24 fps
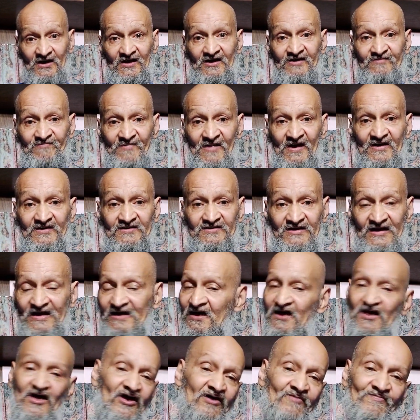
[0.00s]
Amen.
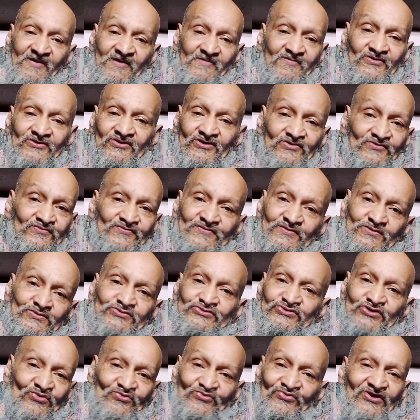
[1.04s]
And a lot of people don't
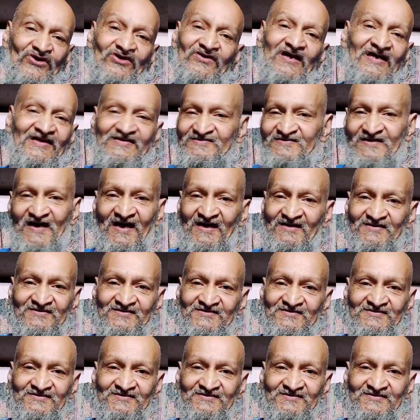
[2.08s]
don't realize that.